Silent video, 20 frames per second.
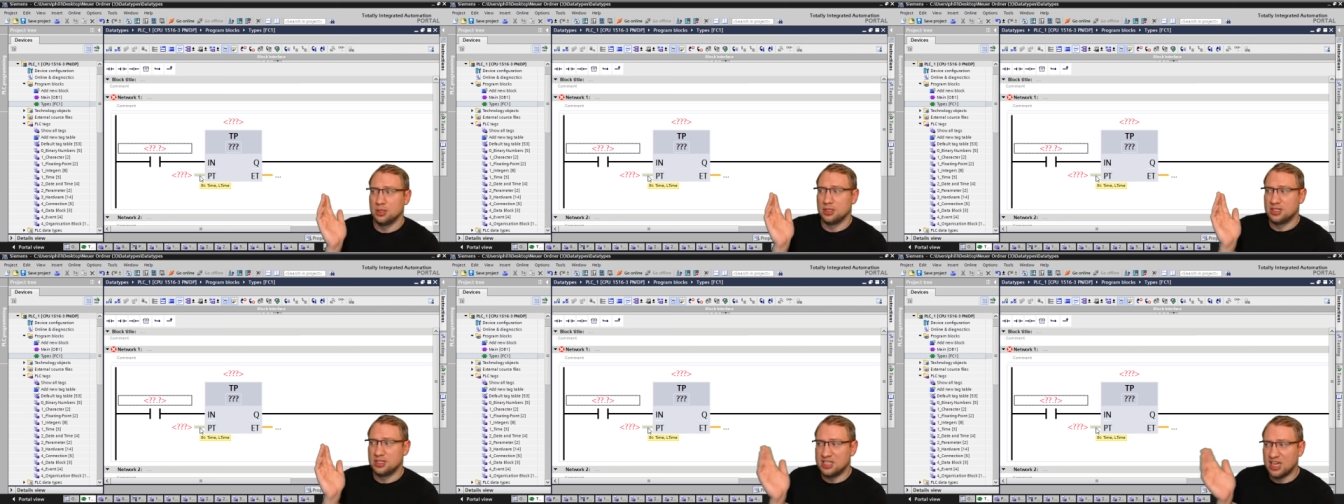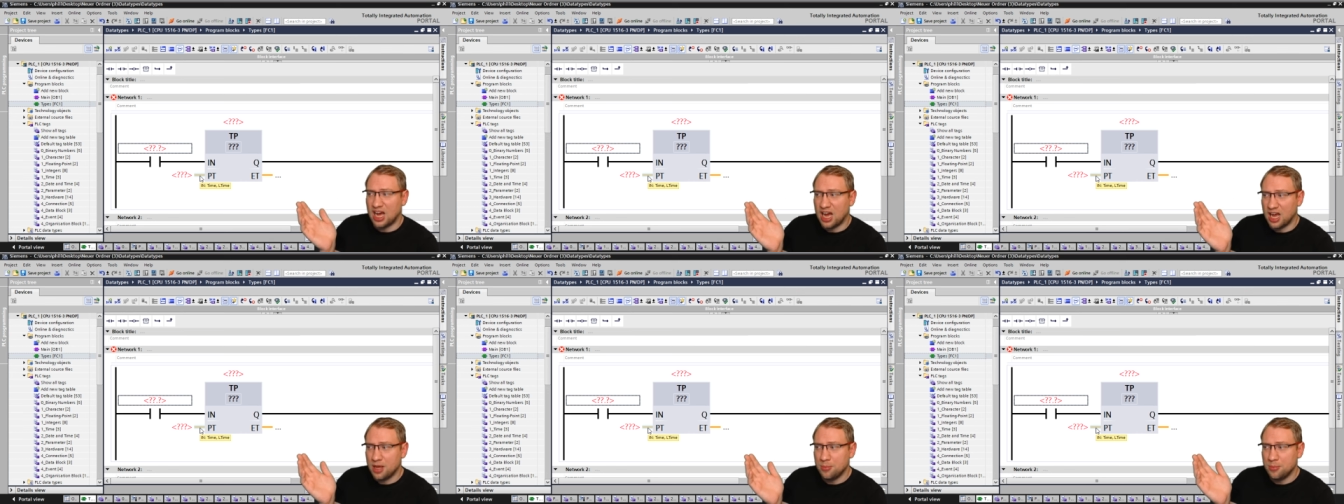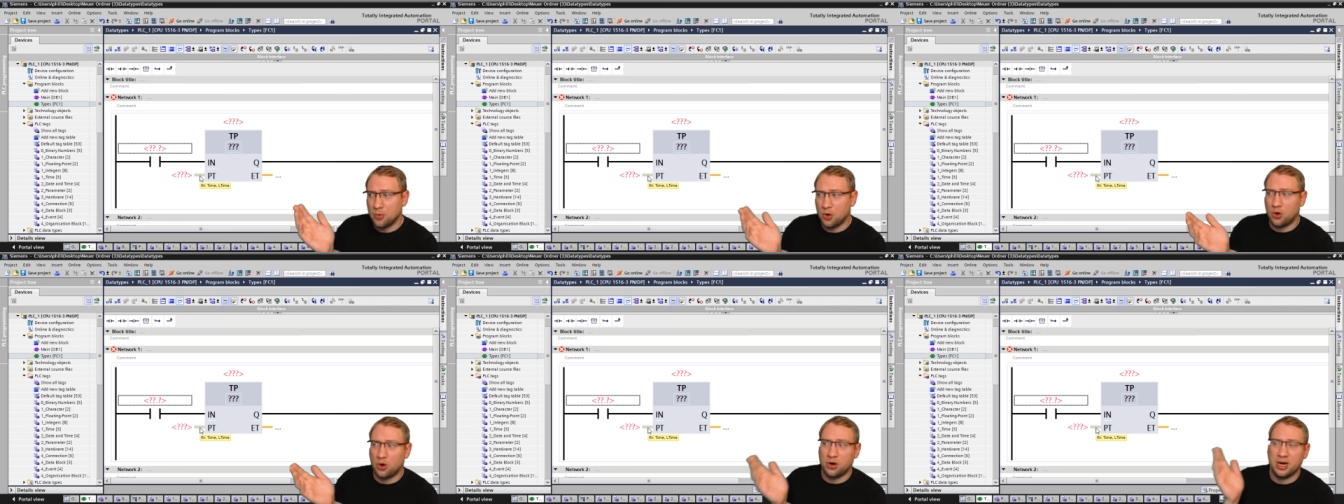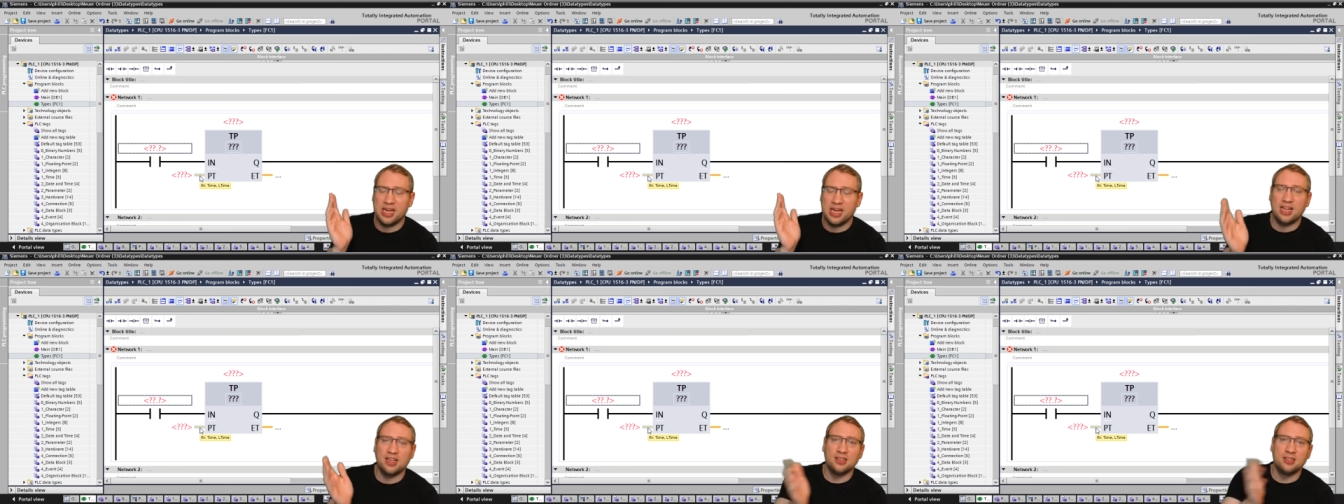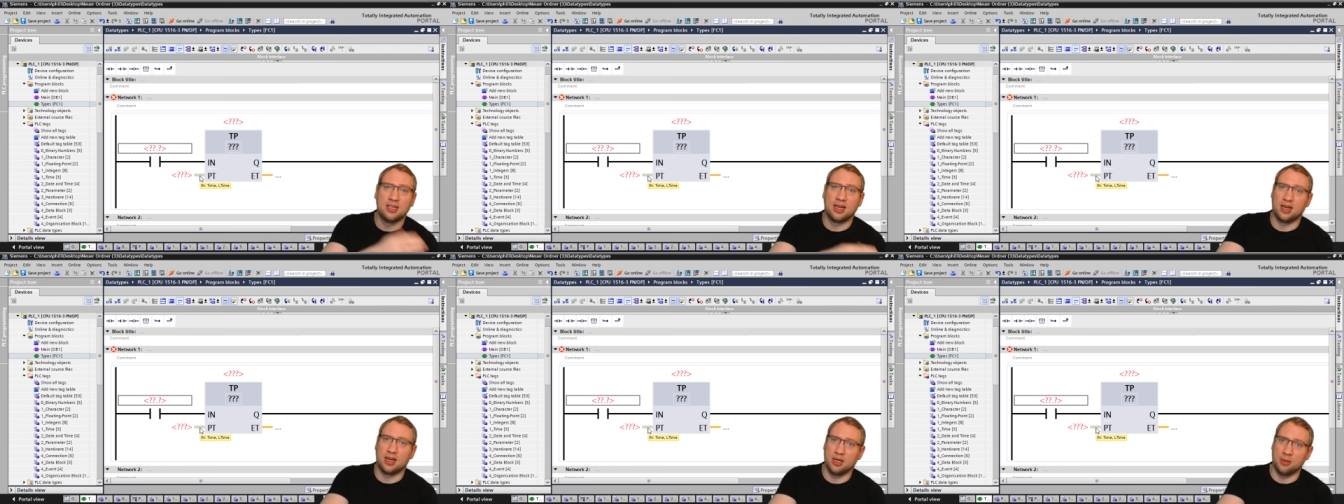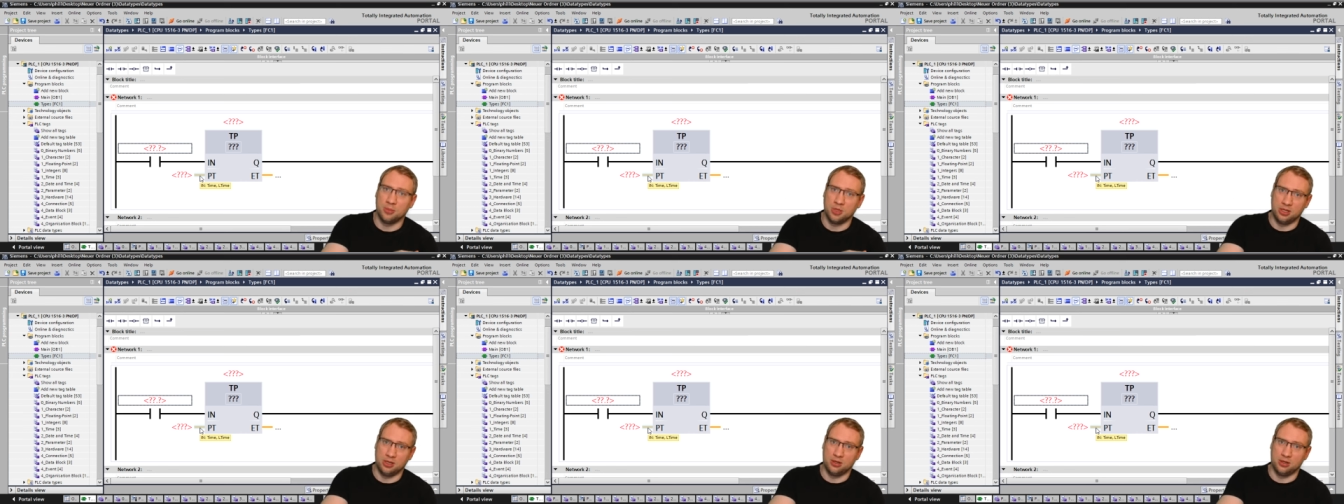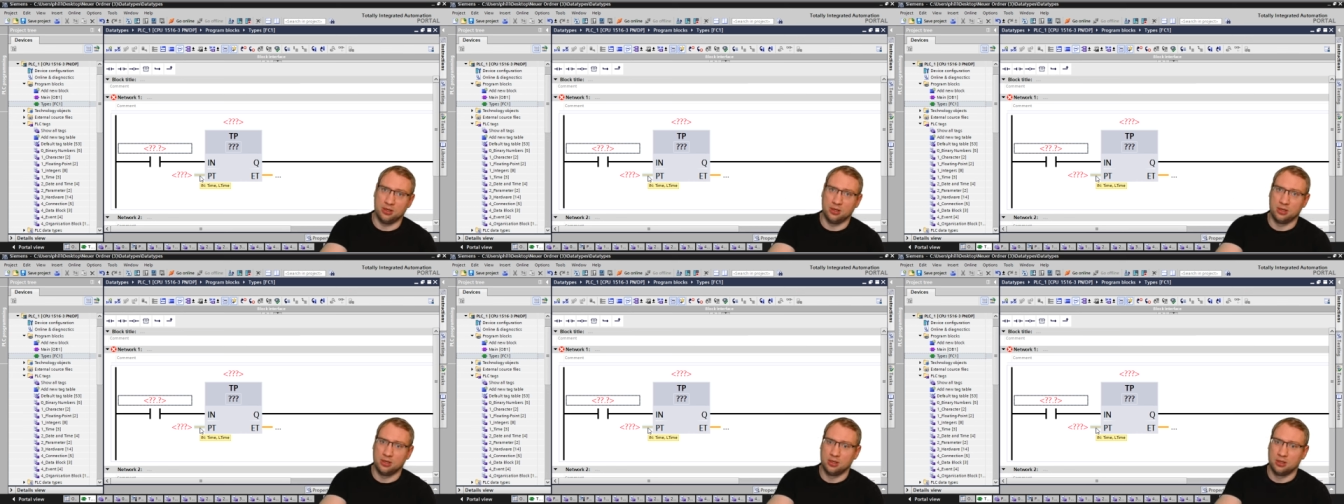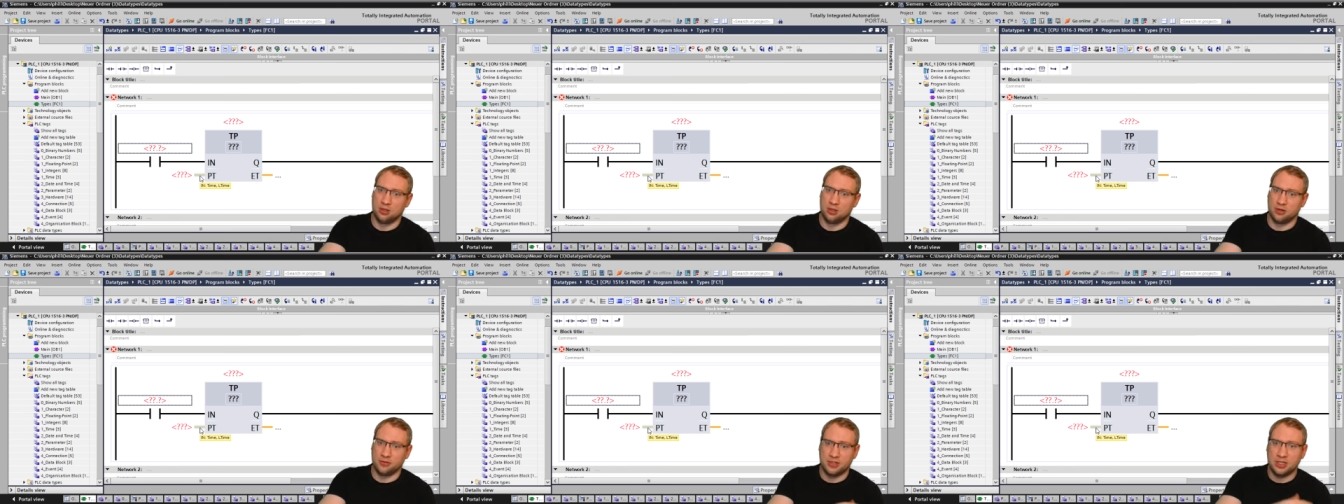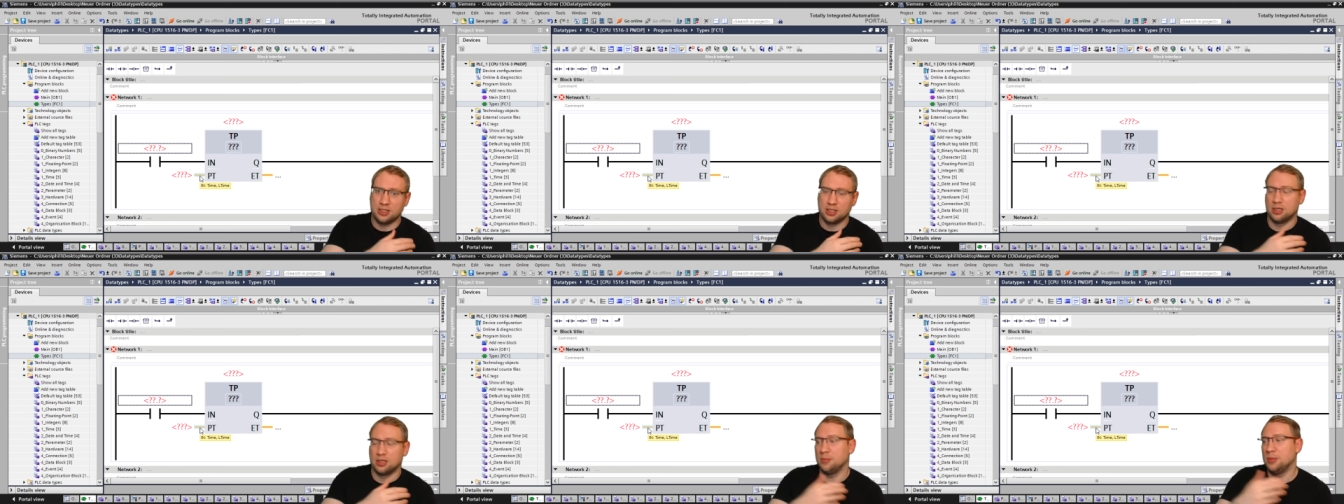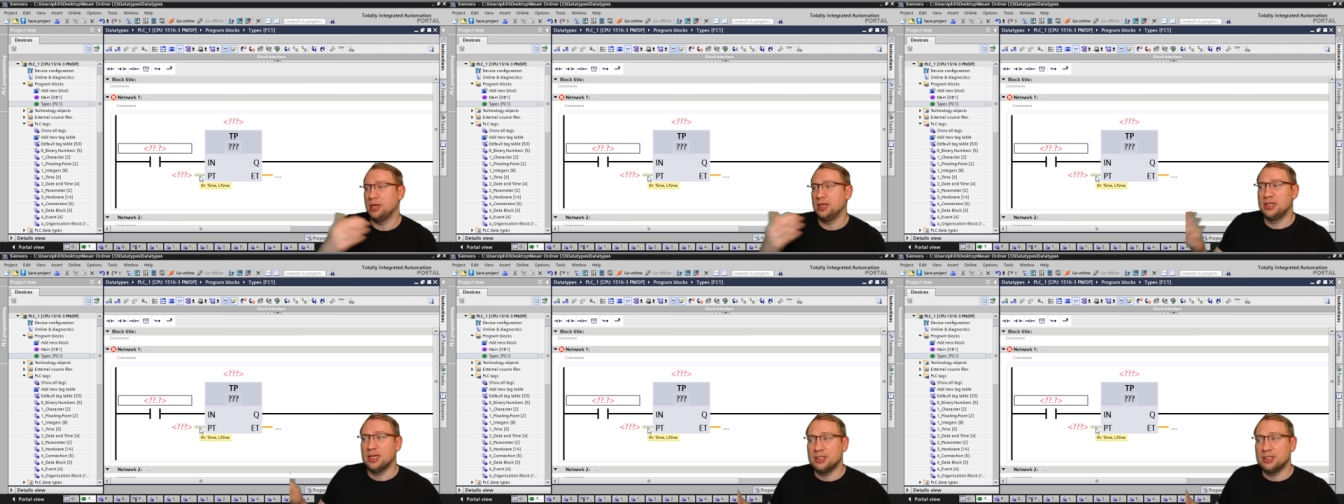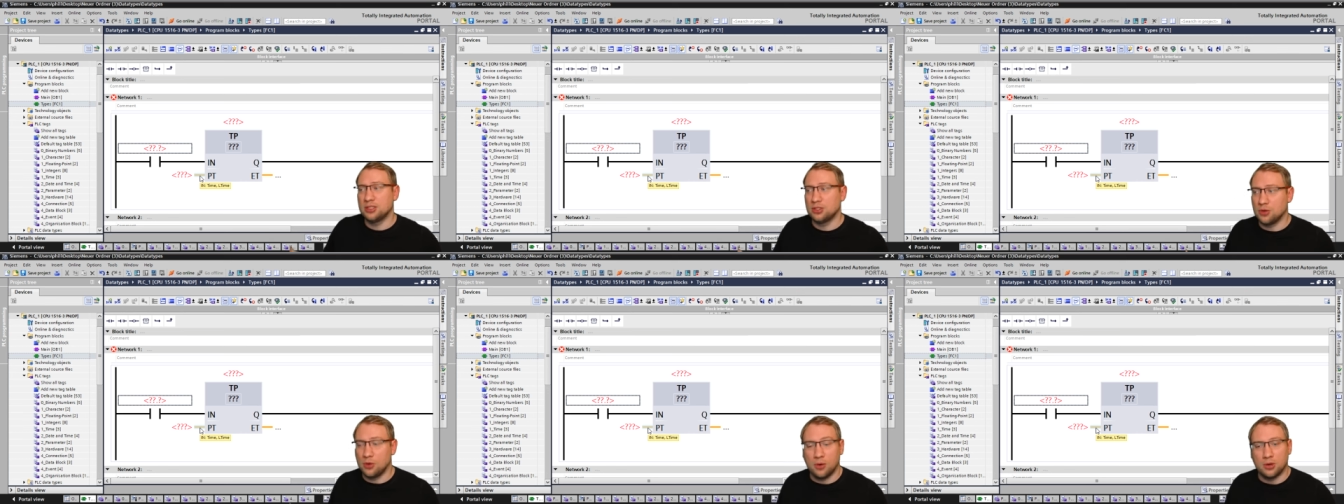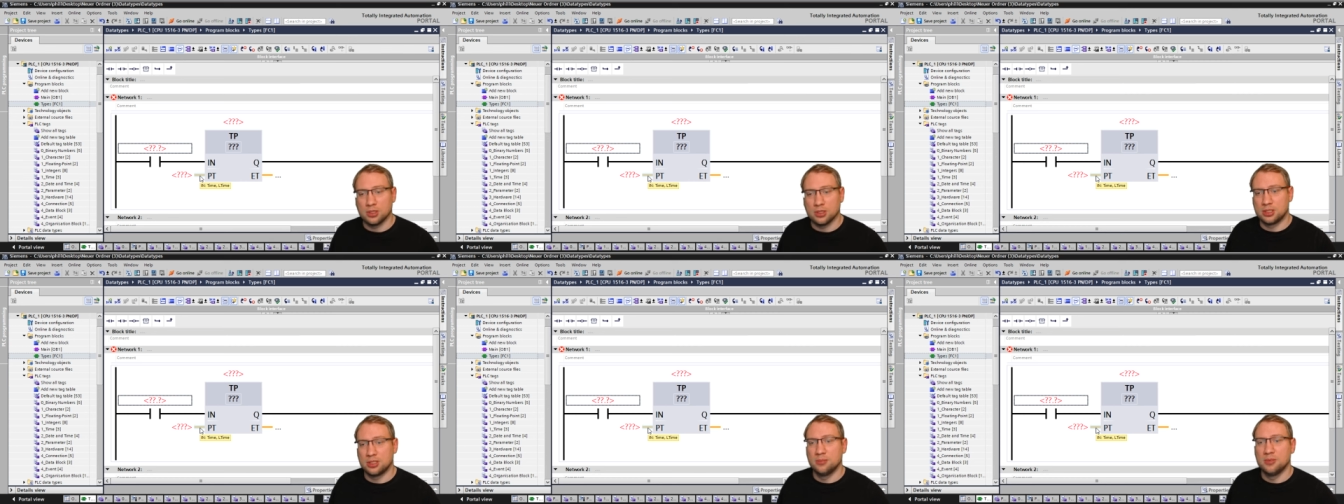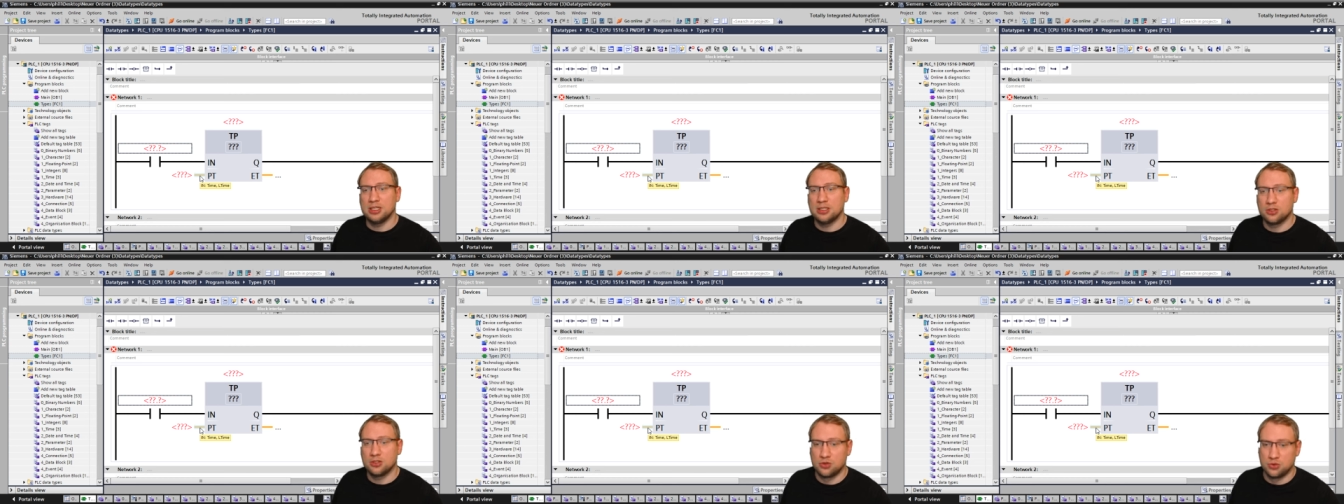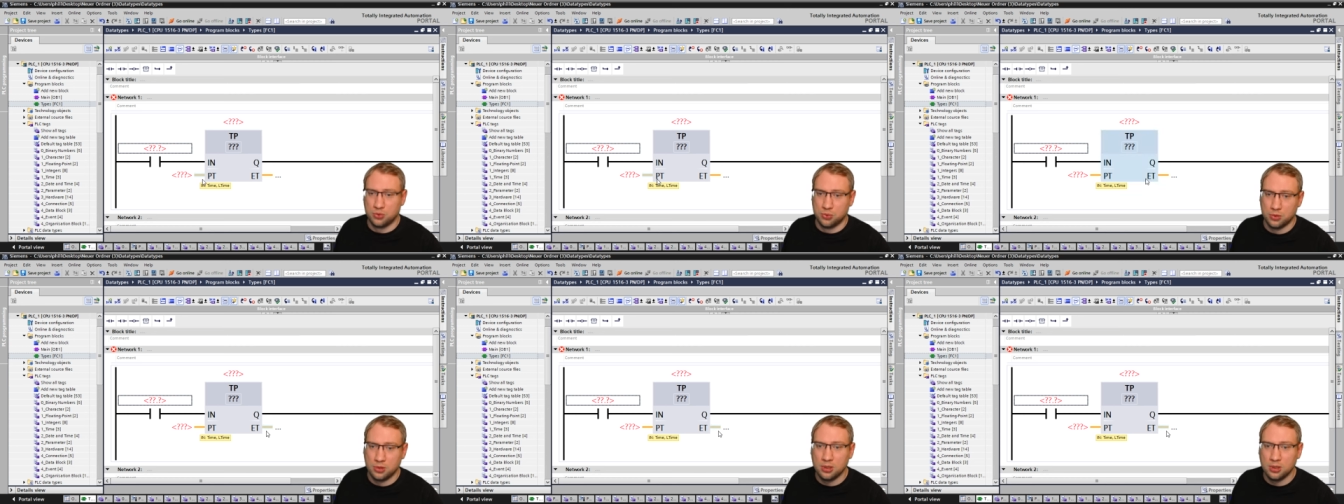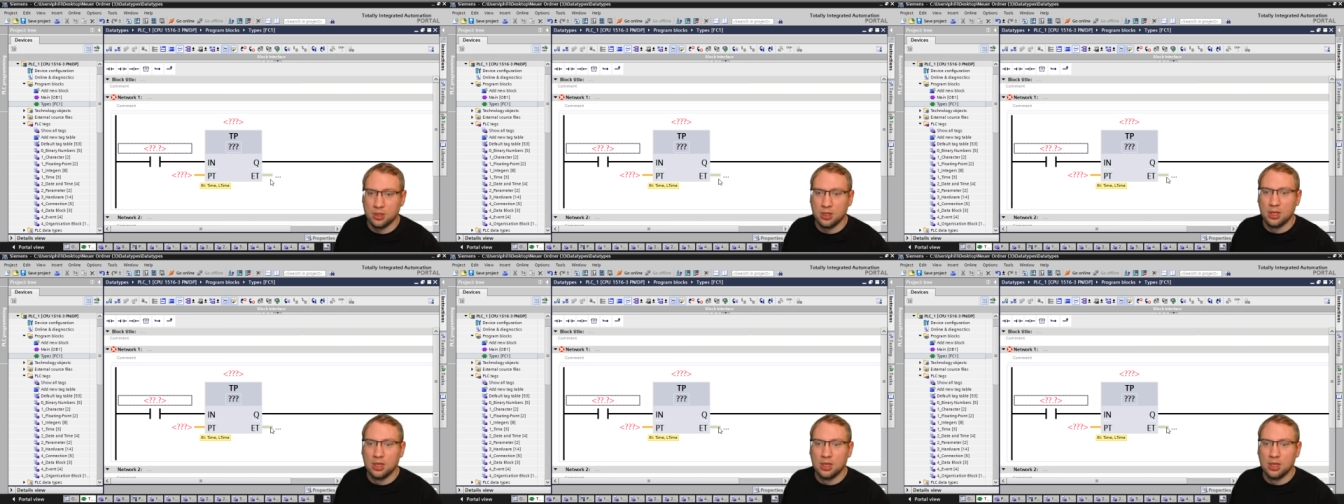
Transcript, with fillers: time or L time here, of data type. Hey, that's awesome, that's cool.